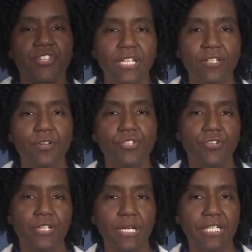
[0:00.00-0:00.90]

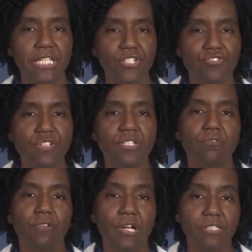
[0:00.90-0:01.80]
Genitourinary injuries
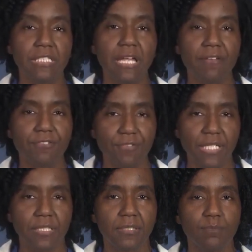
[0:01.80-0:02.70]
are rarely
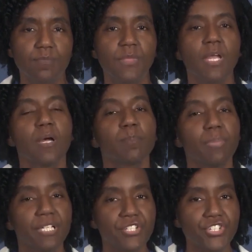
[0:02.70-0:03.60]
life-threatening,
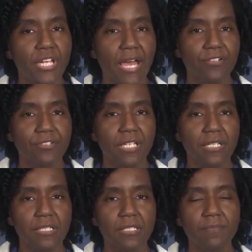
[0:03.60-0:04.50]
but a shattered
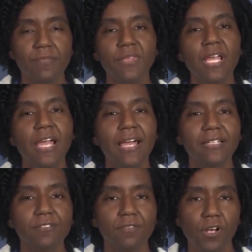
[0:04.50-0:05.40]
kidney,
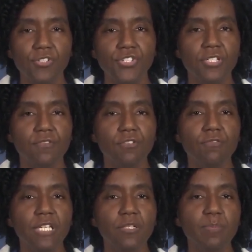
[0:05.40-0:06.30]
an avulsion of the
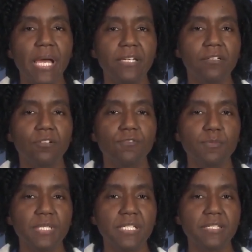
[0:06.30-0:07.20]
renal pedicle
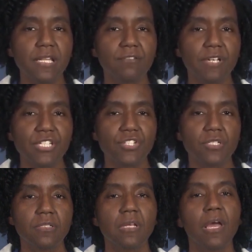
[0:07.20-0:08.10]
from
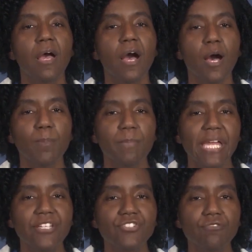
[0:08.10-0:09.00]
deceleration, a
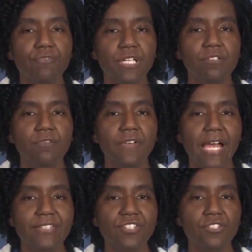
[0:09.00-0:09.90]
major renal
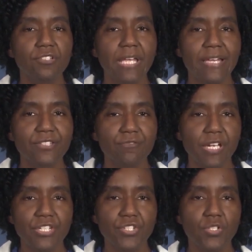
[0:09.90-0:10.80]
vascular
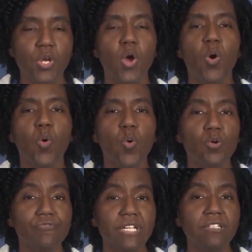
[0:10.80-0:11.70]
laceration,
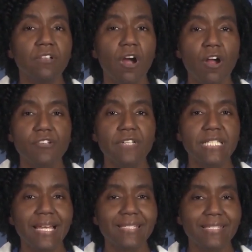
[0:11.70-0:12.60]
or renal
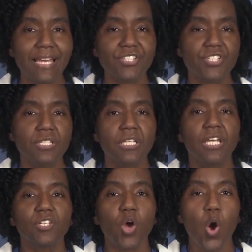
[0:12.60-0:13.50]
artery dissection
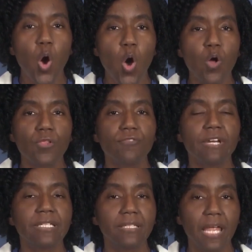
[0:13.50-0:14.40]
can all
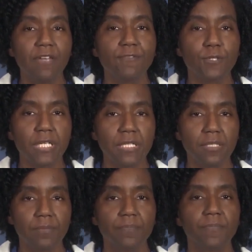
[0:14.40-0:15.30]
threaten life or
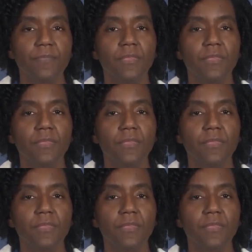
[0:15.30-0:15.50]
kidney.